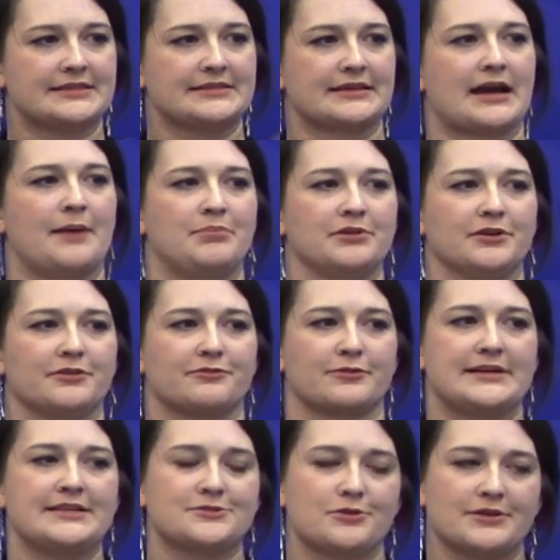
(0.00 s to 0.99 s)
is a couple of
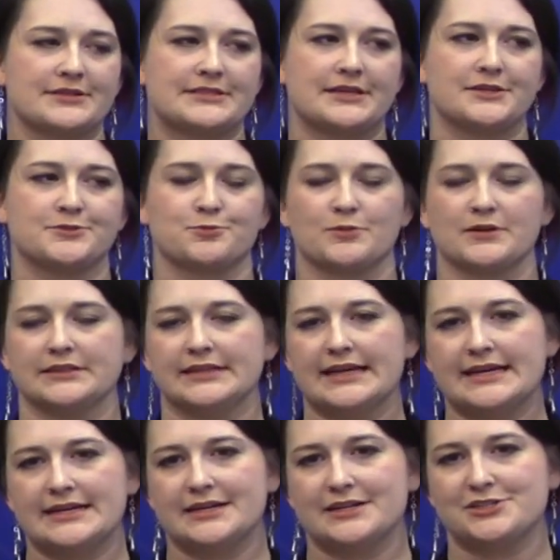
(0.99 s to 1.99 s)
resources
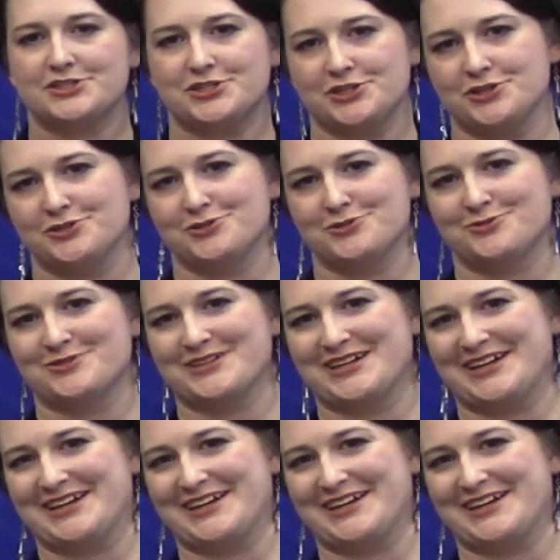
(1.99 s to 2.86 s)
related to